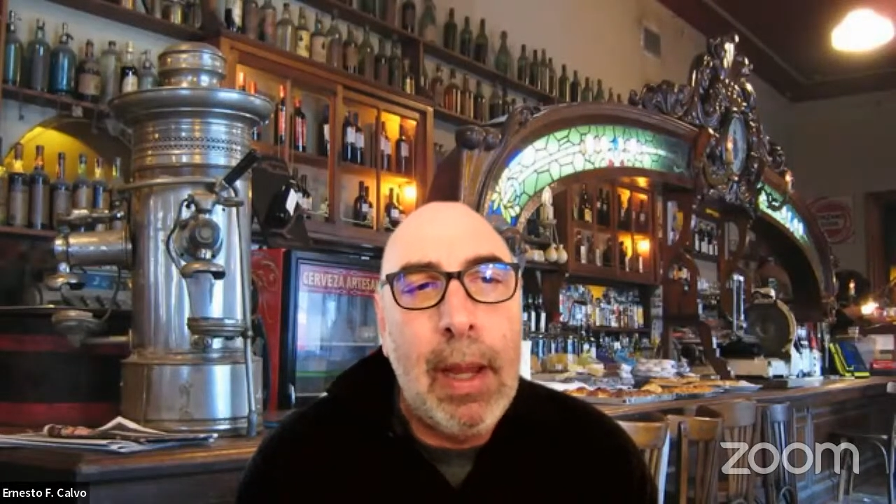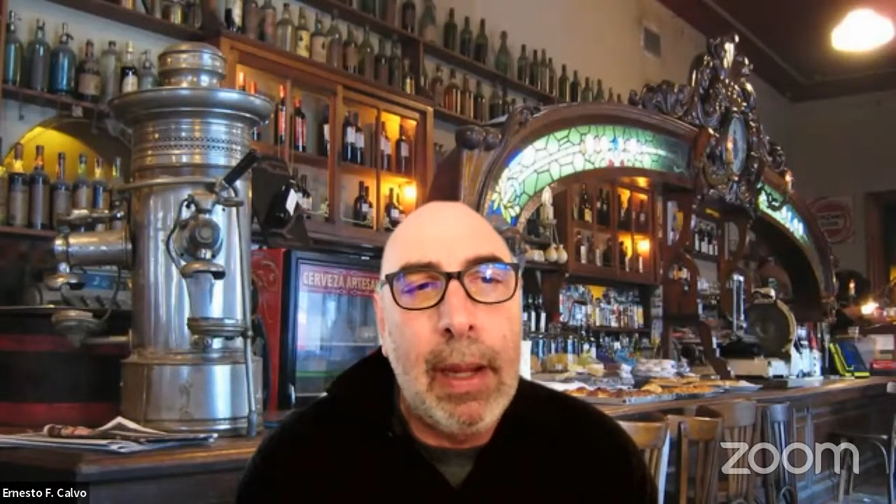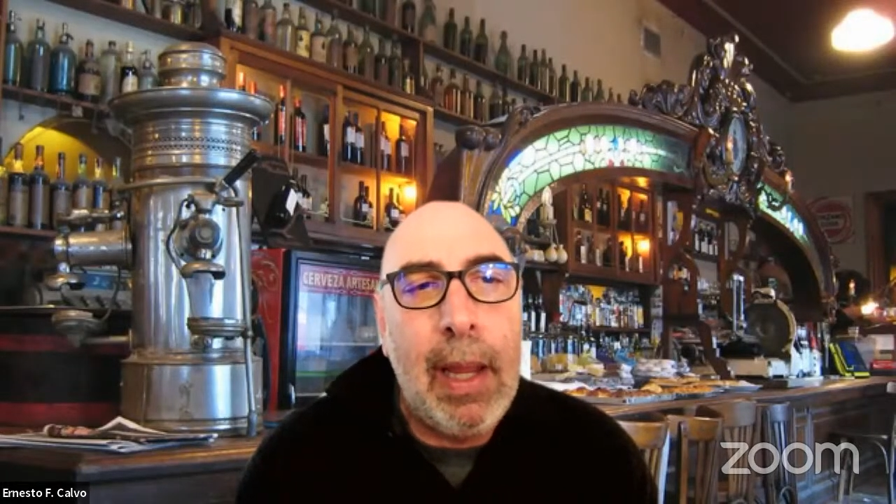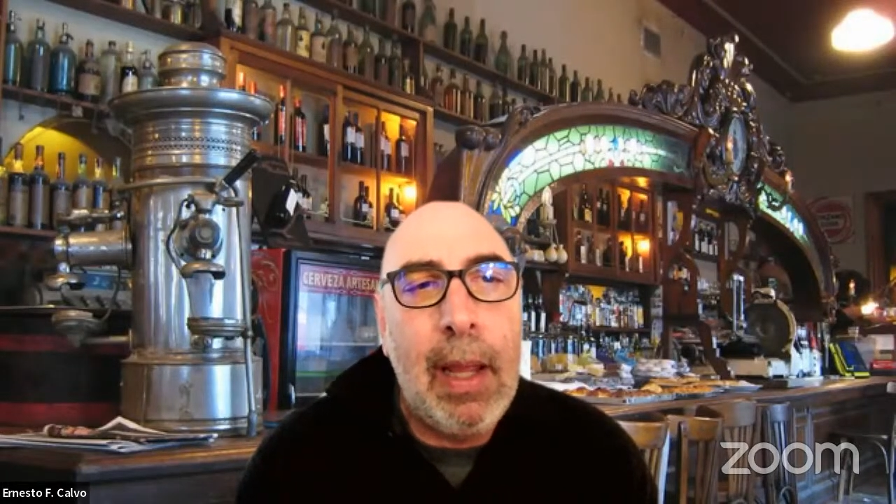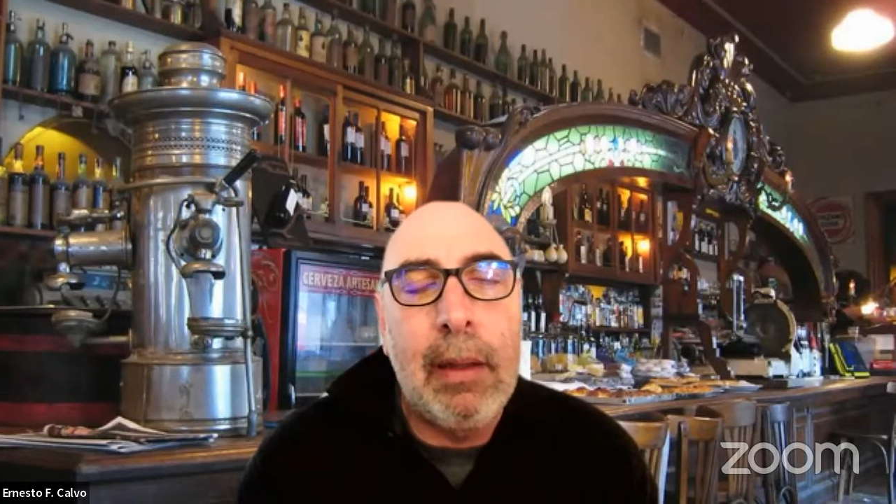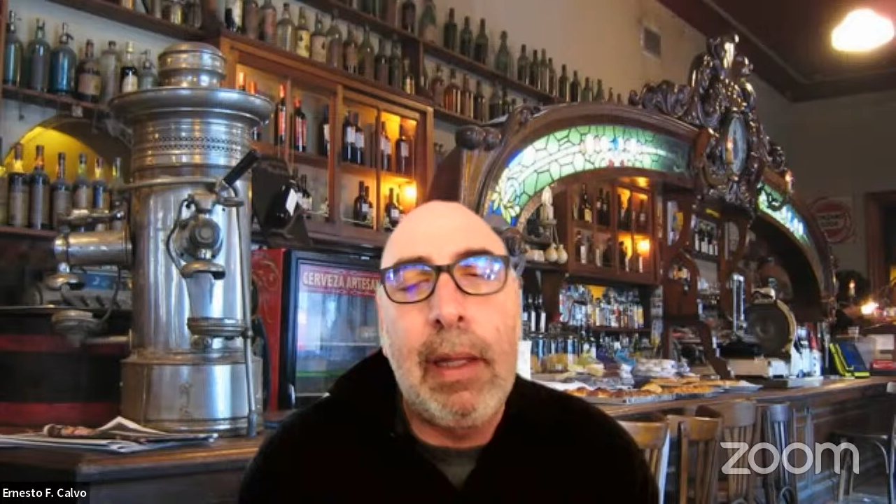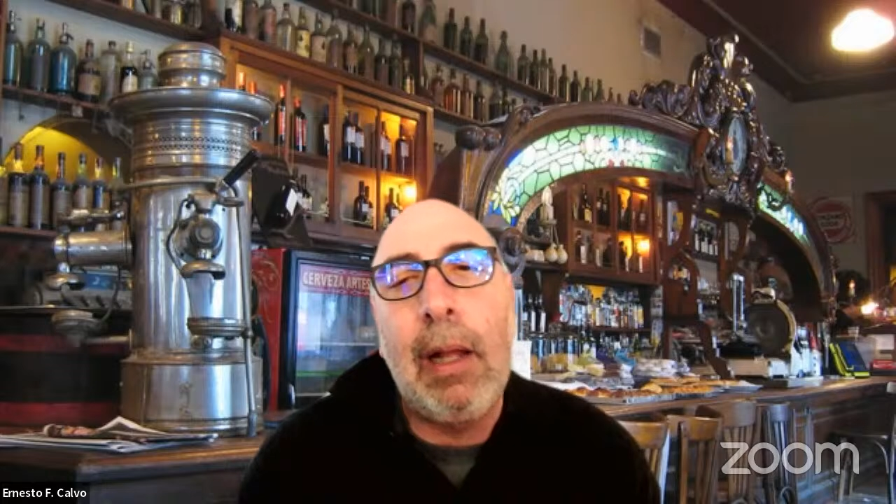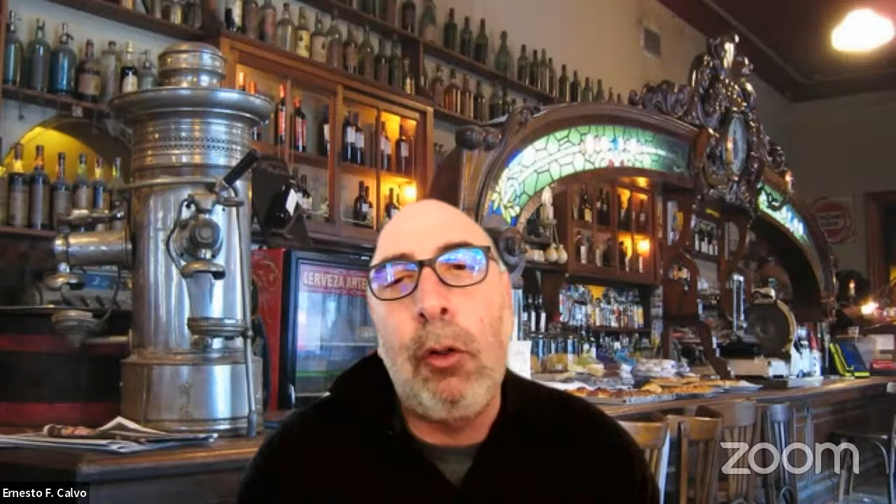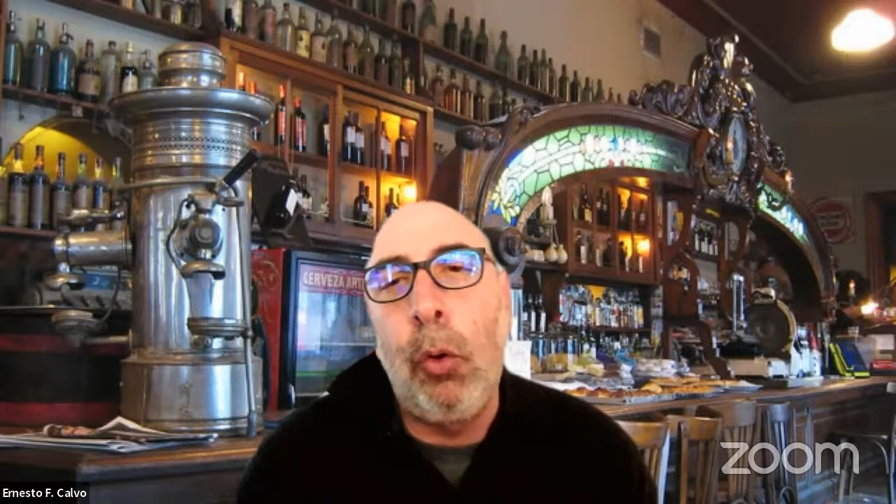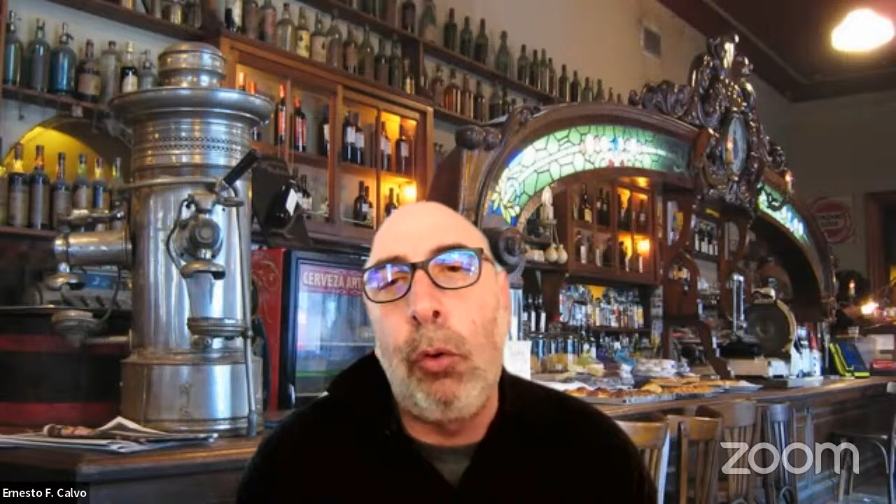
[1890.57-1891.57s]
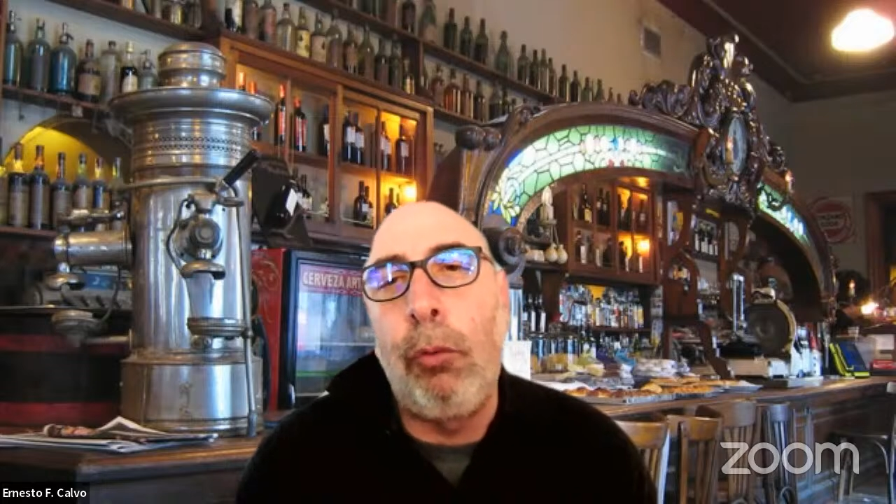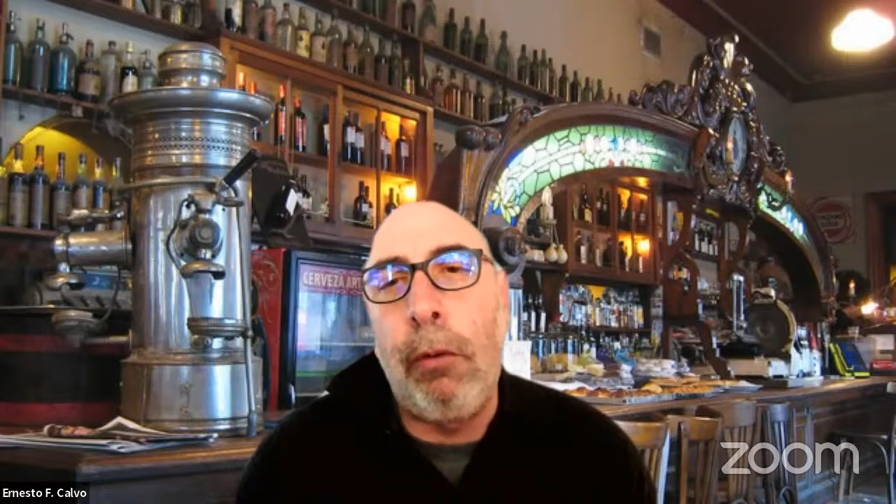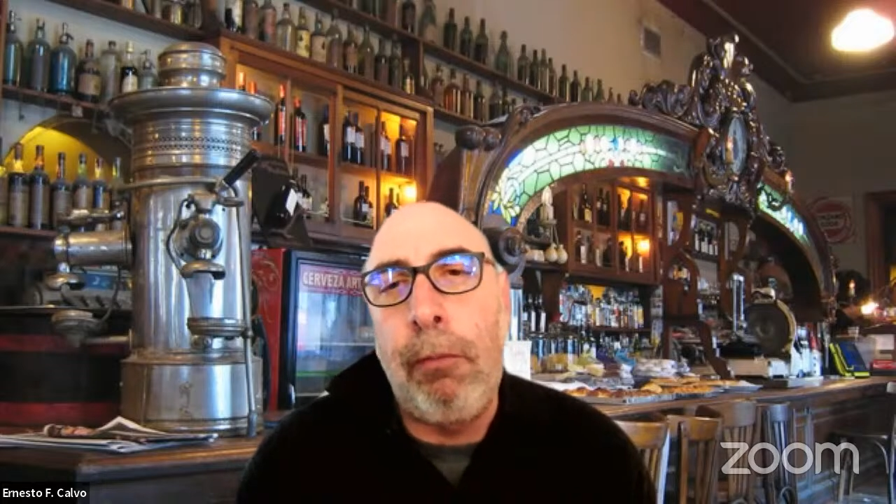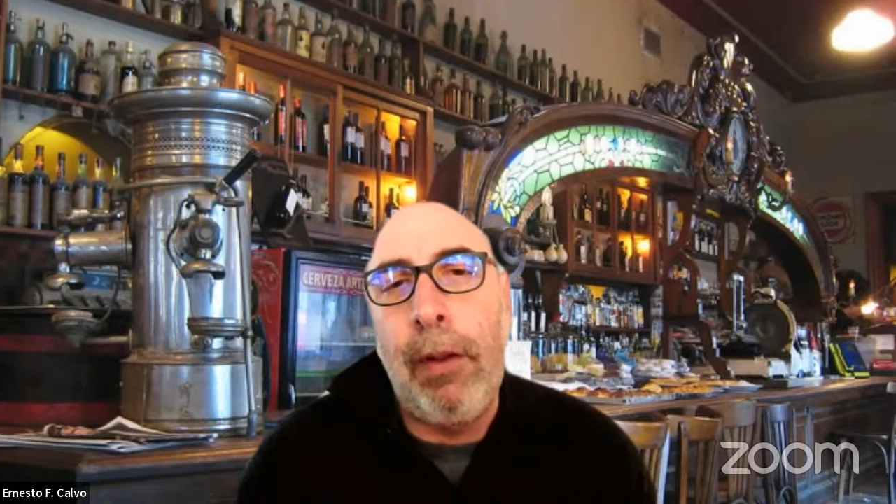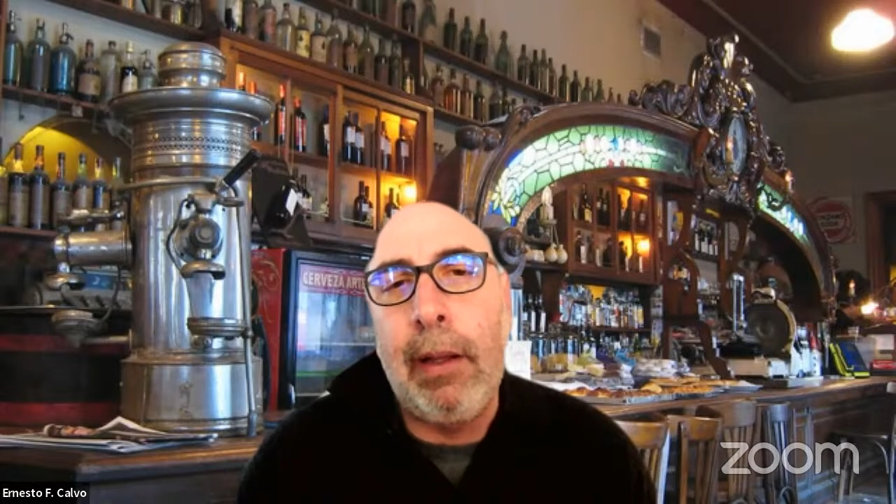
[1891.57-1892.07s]
Again, that could
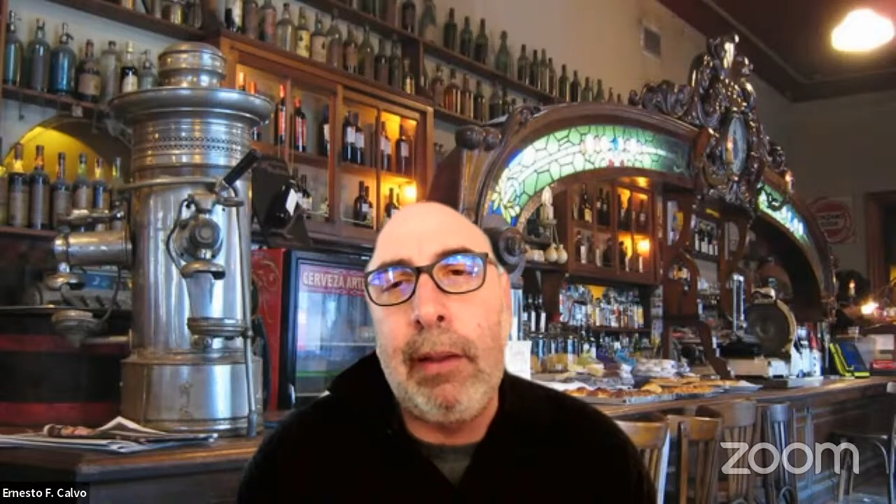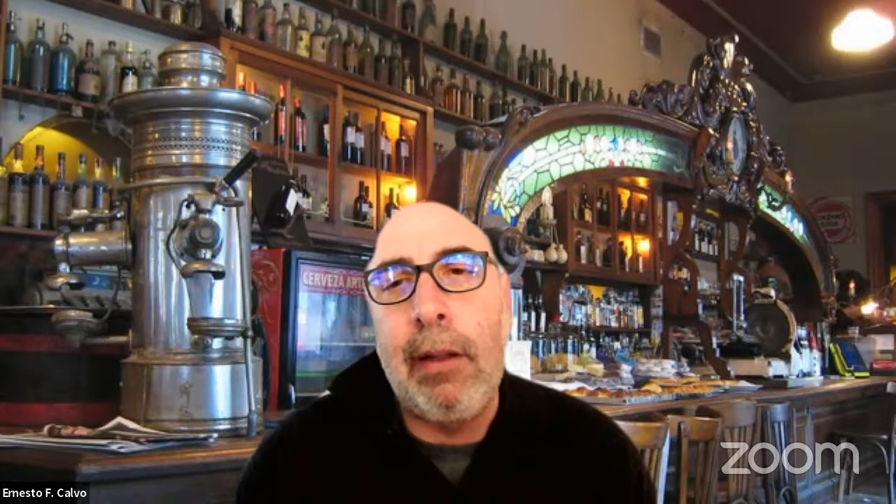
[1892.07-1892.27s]
reflect